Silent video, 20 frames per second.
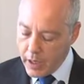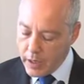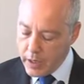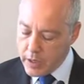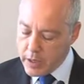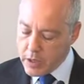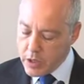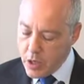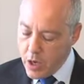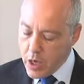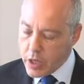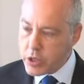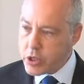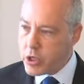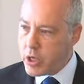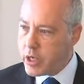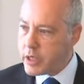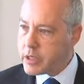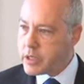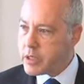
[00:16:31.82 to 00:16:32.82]
He's not
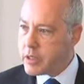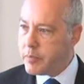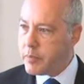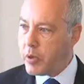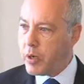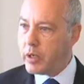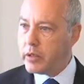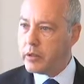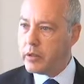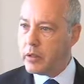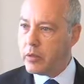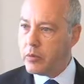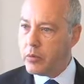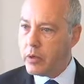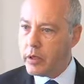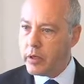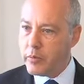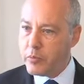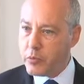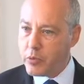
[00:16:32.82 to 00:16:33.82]
just a partner at
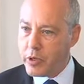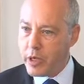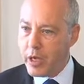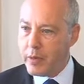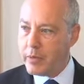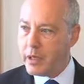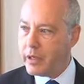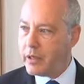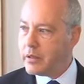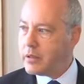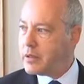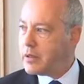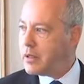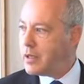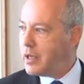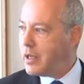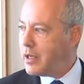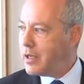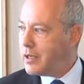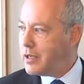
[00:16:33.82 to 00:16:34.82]
one of the preeminent
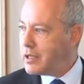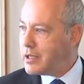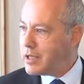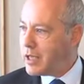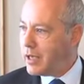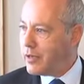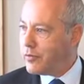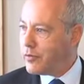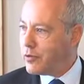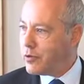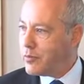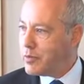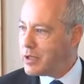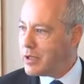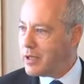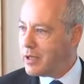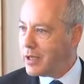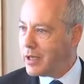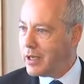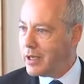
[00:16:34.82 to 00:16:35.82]
estate
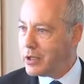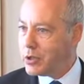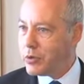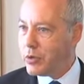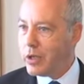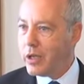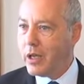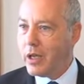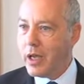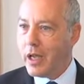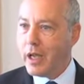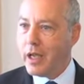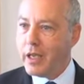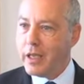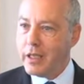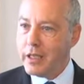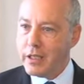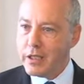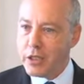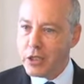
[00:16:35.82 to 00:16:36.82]
firms in the country.
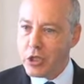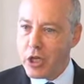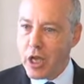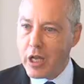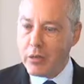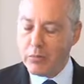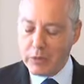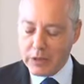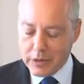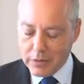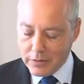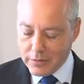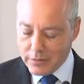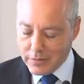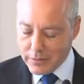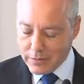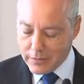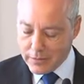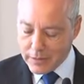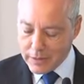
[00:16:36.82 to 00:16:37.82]
He's a gentleman.
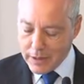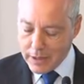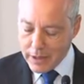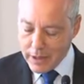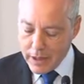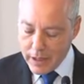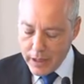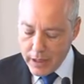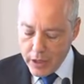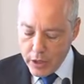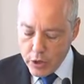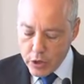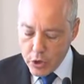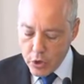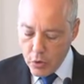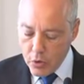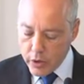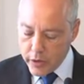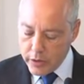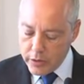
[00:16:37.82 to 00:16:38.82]

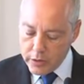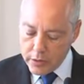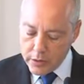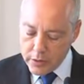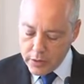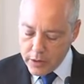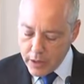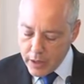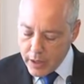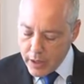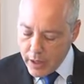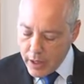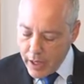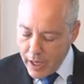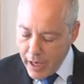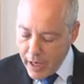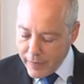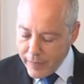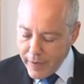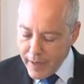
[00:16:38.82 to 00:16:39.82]
Jordan.
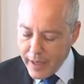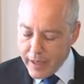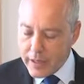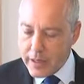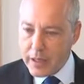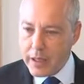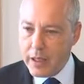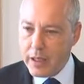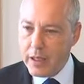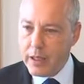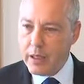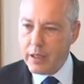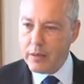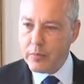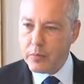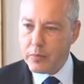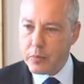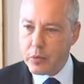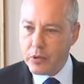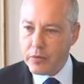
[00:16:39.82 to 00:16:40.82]
I've had the
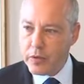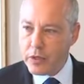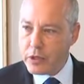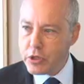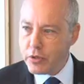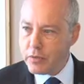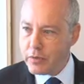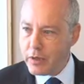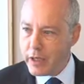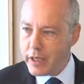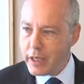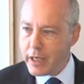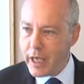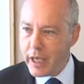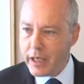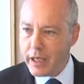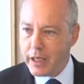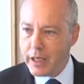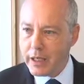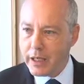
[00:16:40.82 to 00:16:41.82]
privilege of
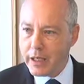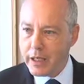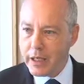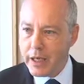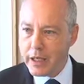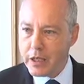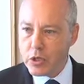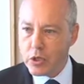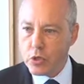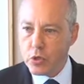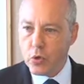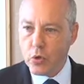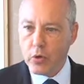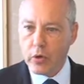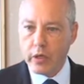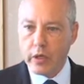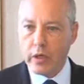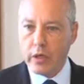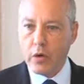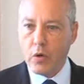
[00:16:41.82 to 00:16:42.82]
litigating against
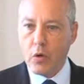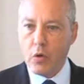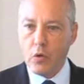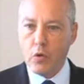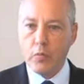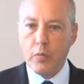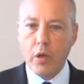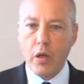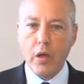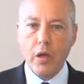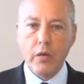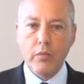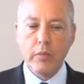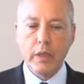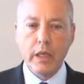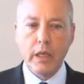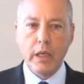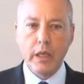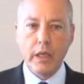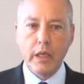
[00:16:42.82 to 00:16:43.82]
Jordan
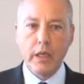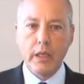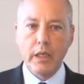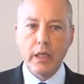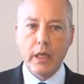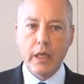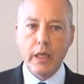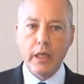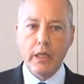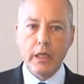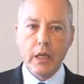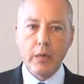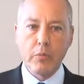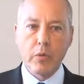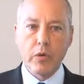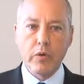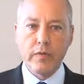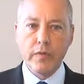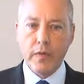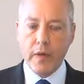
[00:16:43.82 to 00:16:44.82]
Olbaum in a
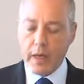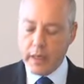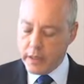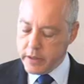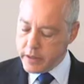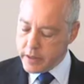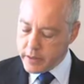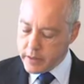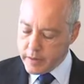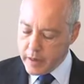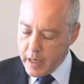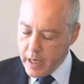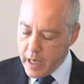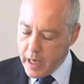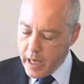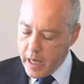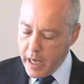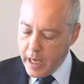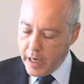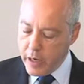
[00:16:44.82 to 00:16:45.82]
number of files.
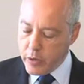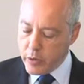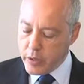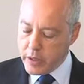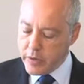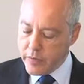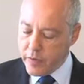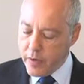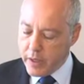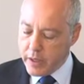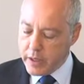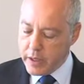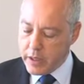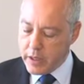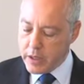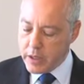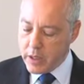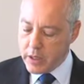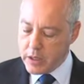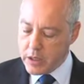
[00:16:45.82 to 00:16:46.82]
I always find
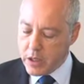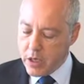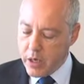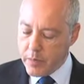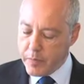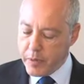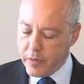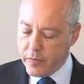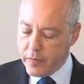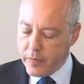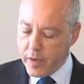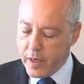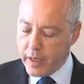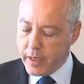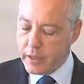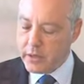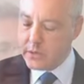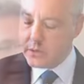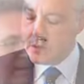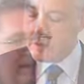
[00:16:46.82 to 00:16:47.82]
he's on top of the
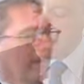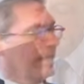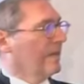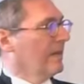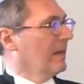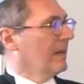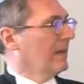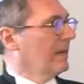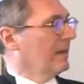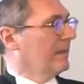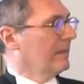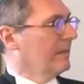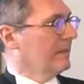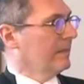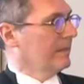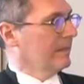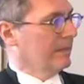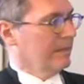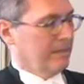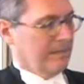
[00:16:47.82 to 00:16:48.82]
file. He's at
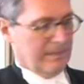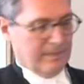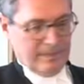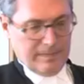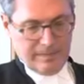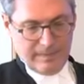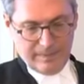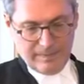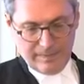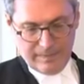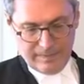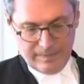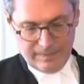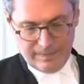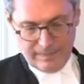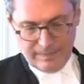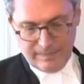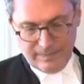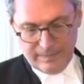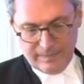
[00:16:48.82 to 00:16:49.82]
Schnur, Kirsch,
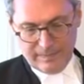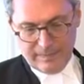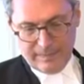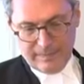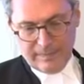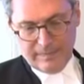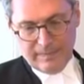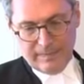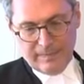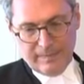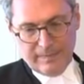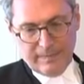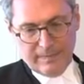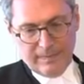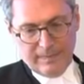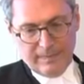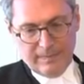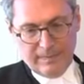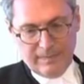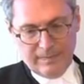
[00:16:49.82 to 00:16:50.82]
Schnur,
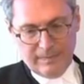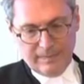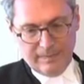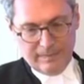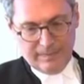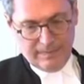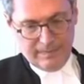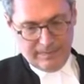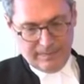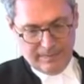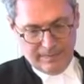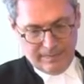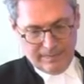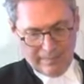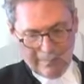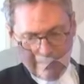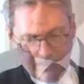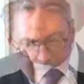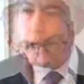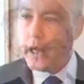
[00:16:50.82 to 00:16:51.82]
and Olbaum.
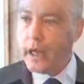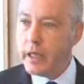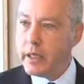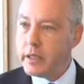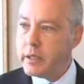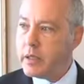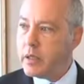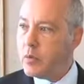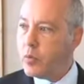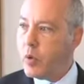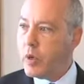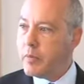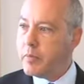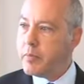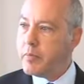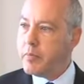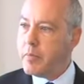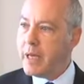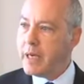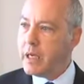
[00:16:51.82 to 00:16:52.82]
And
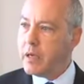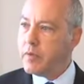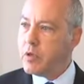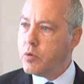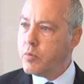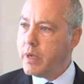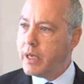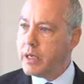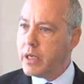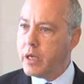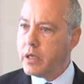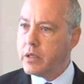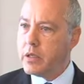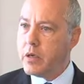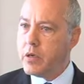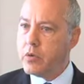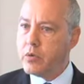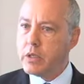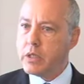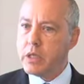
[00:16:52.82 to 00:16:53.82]
what many of you may not
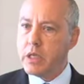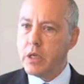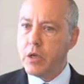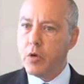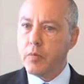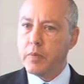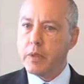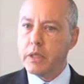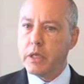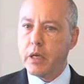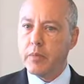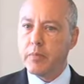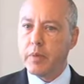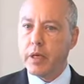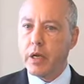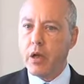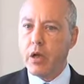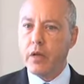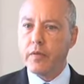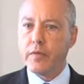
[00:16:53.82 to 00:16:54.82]
know is he opened up
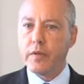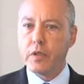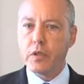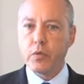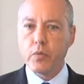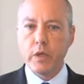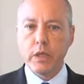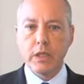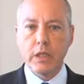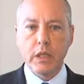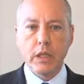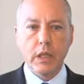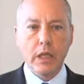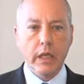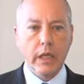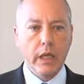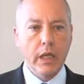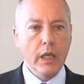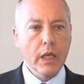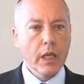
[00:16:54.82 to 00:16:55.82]
an office
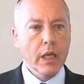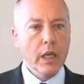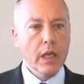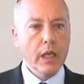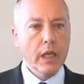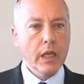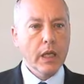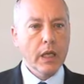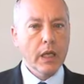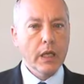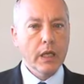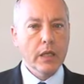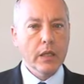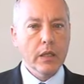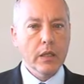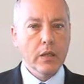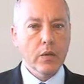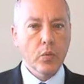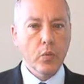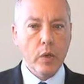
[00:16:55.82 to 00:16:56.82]
recently
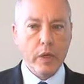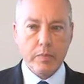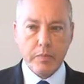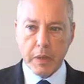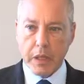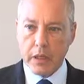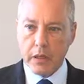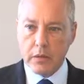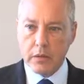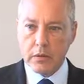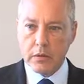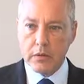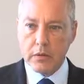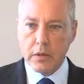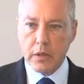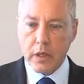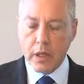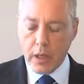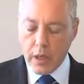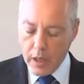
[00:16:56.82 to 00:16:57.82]
in Whitby,
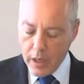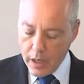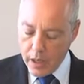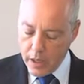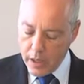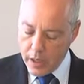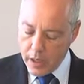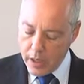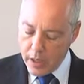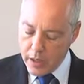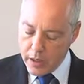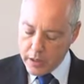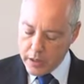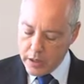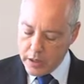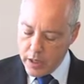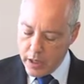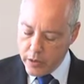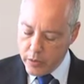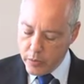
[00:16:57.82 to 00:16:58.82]

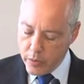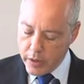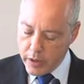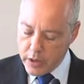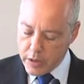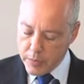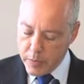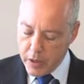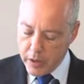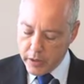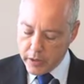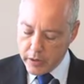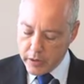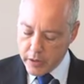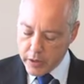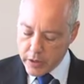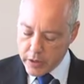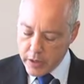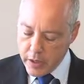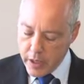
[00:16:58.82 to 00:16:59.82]
together with his
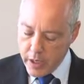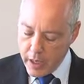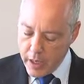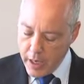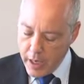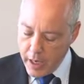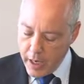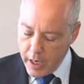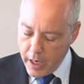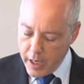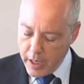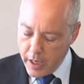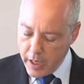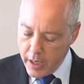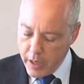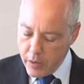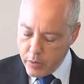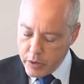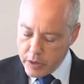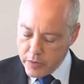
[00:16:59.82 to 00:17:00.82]
partners. And
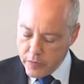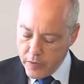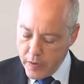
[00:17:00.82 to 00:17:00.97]
I always